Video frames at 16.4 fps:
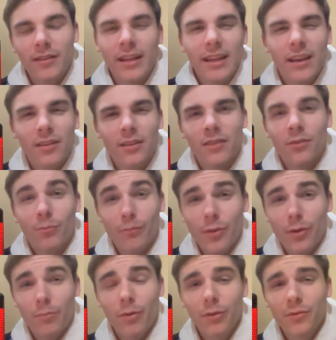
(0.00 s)
Like they're
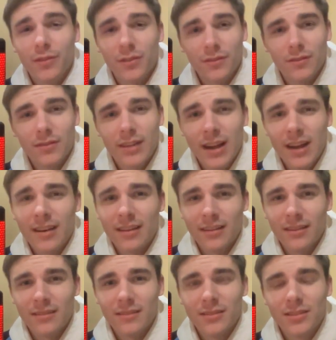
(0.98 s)
both kind
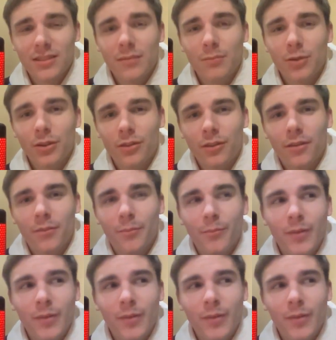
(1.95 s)
of similar,